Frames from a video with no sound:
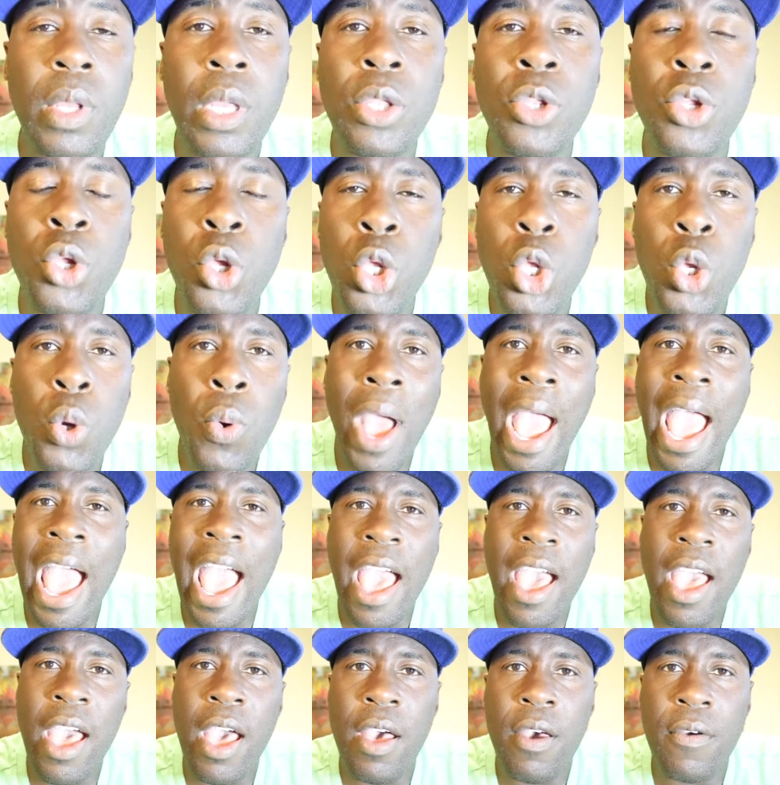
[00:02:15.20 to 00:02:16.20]
Do you
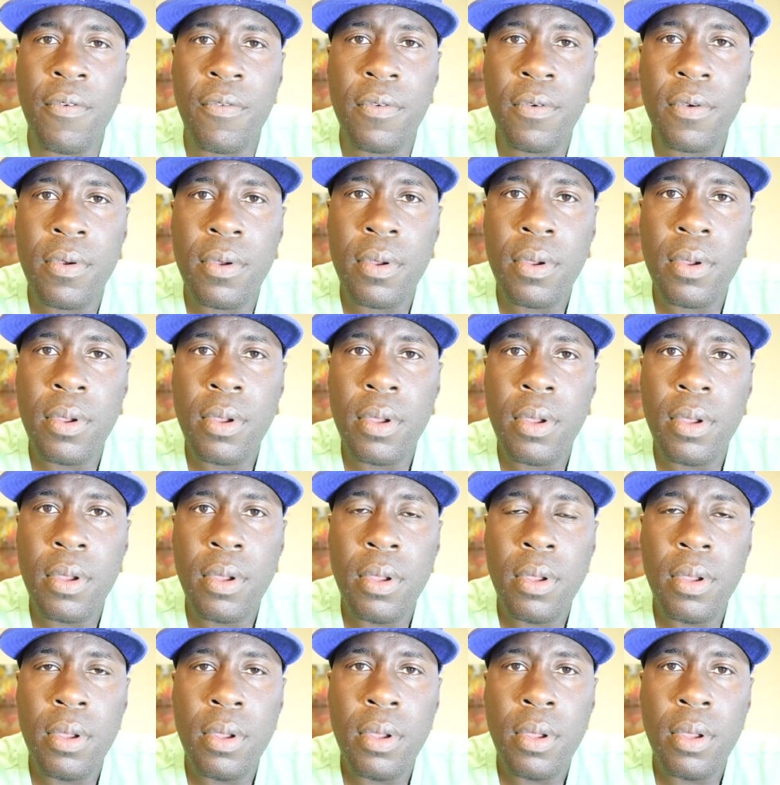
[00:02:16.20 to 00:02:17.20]
have
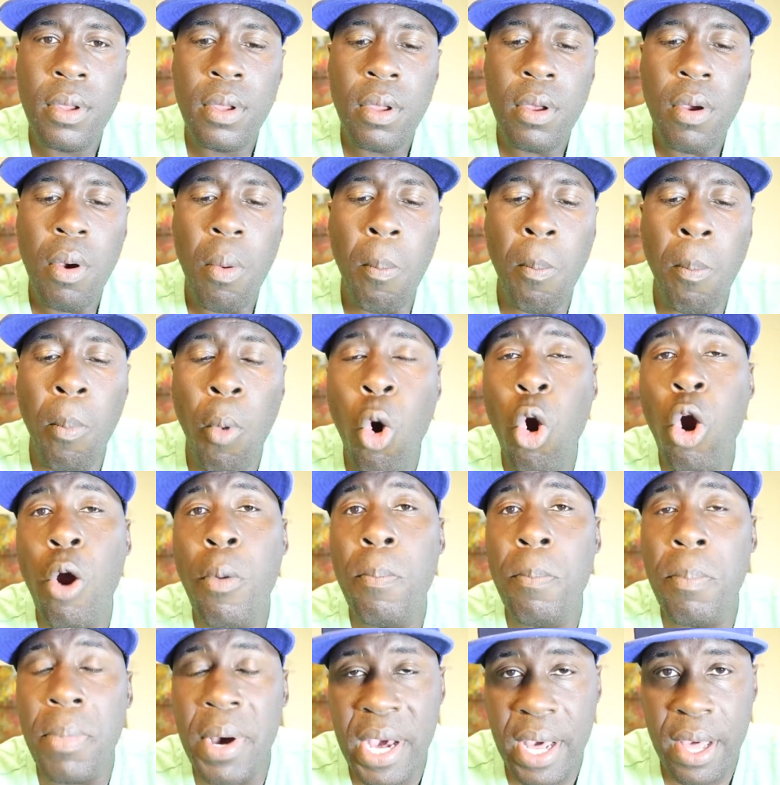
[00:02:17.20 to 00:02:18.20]
more
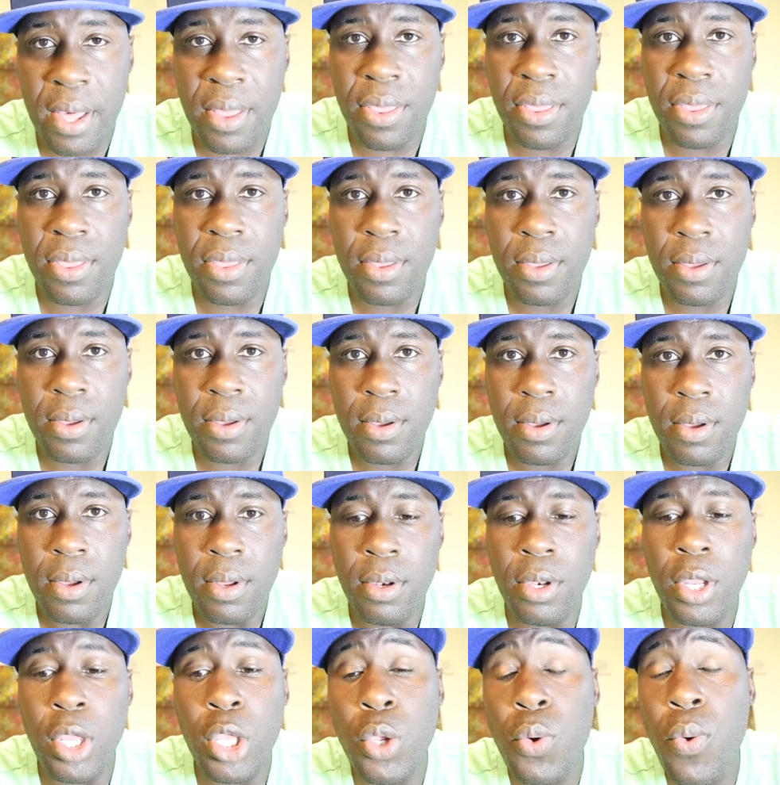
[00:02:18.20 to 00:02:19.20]
month
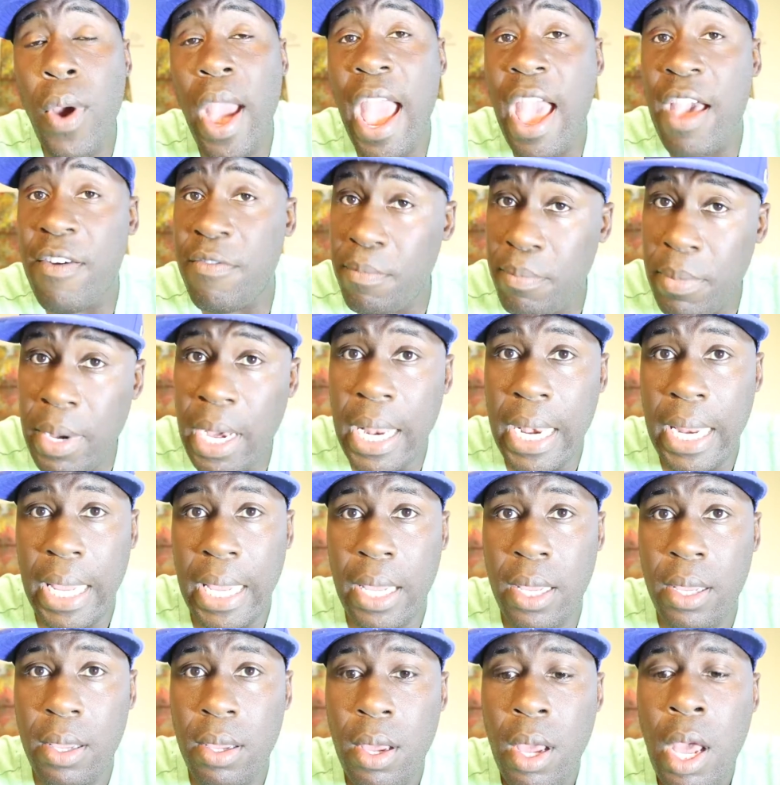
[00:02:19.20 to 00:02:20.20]
than you have
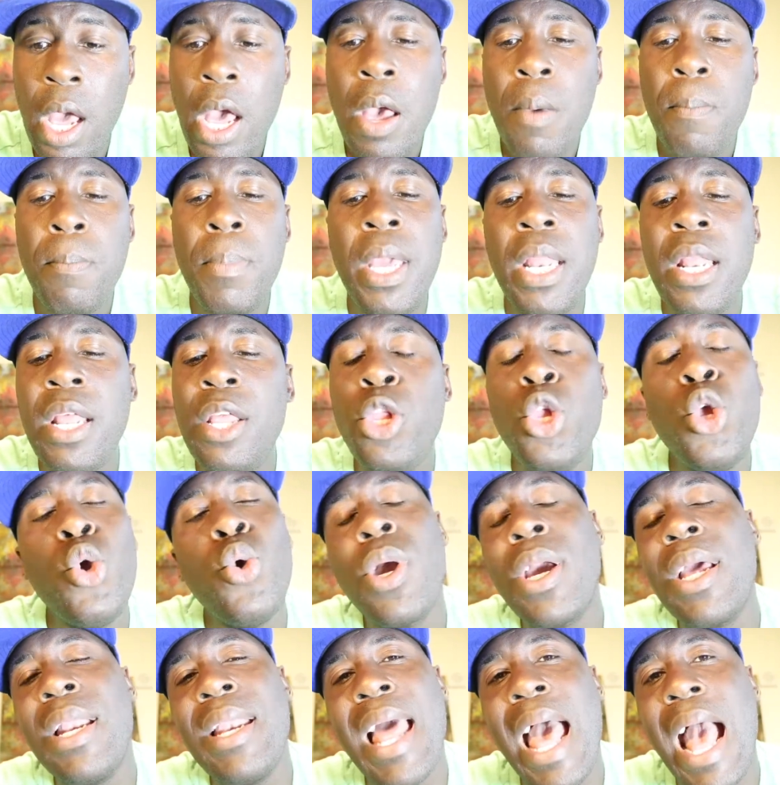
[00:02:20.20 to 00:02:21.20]
money? Meaning you
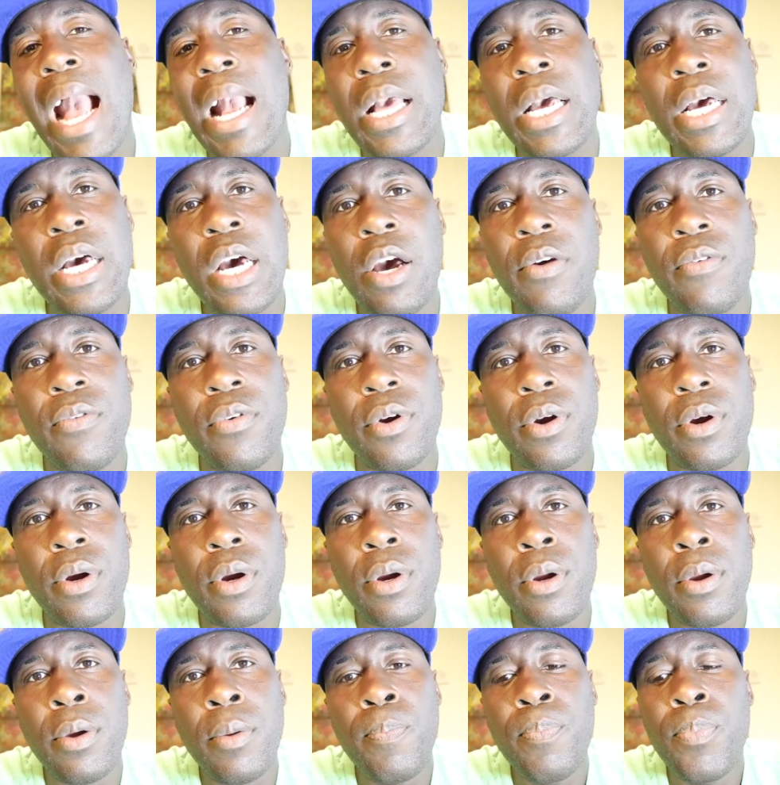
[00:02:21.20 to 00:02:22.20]
cannot
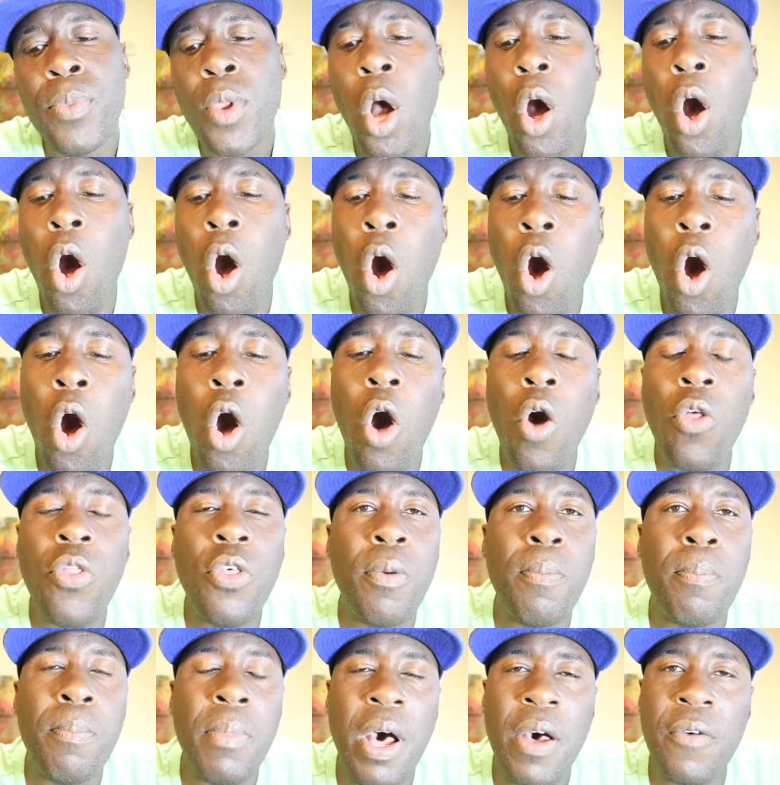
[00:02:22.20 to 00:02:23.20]
cover all
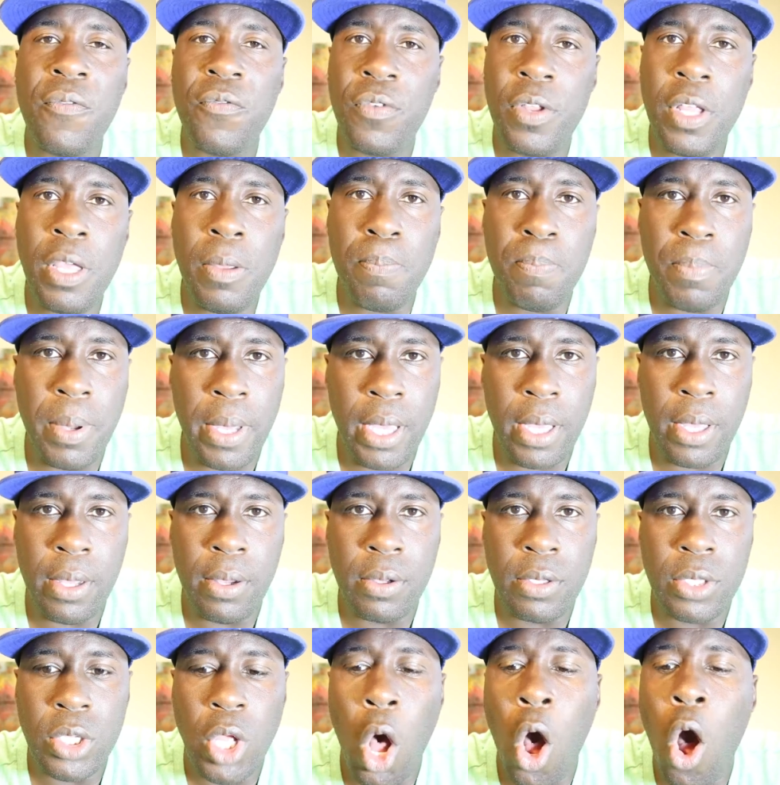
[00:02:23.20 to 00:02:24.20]
the monthly
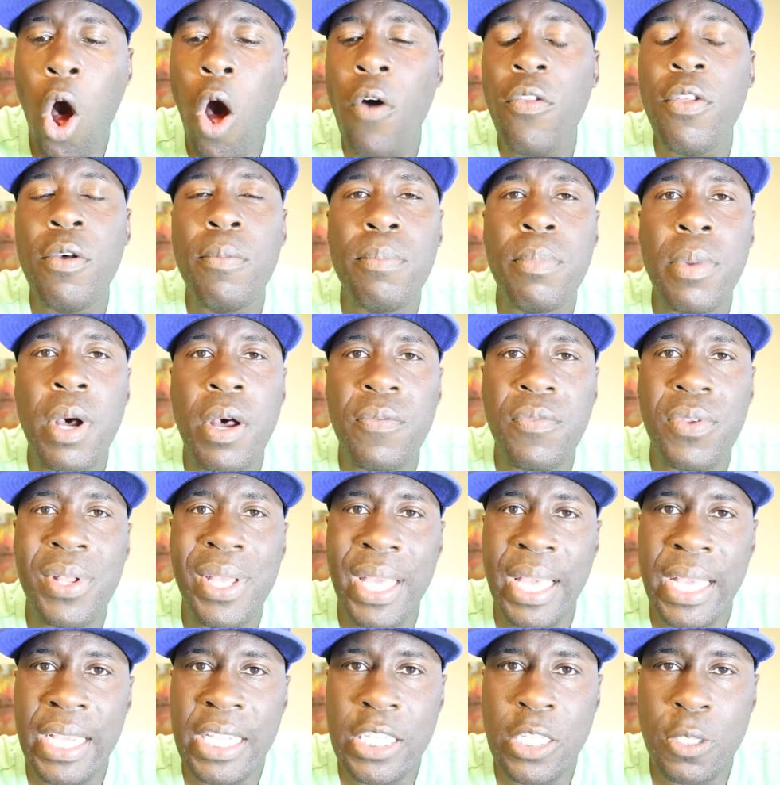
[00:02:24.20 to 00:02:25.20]
bills, all the
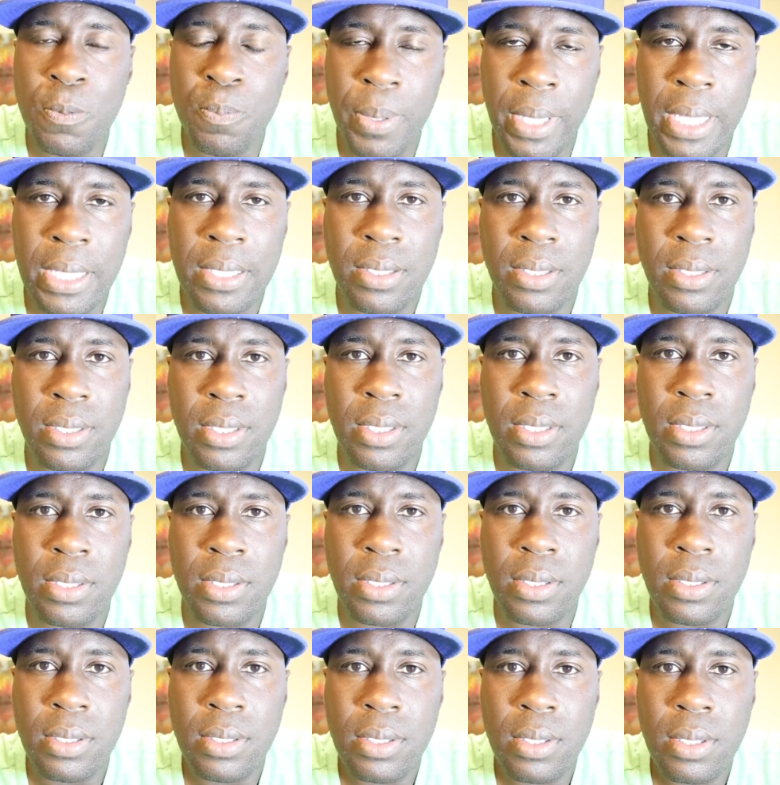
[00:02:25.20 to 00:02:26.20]
monthly
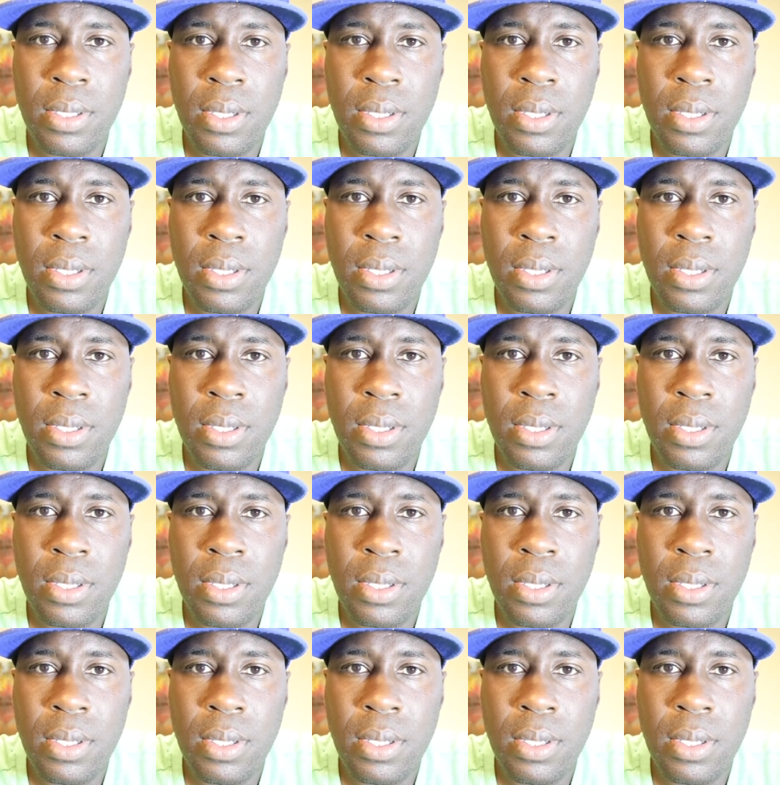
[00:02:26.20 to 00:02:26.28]
expenses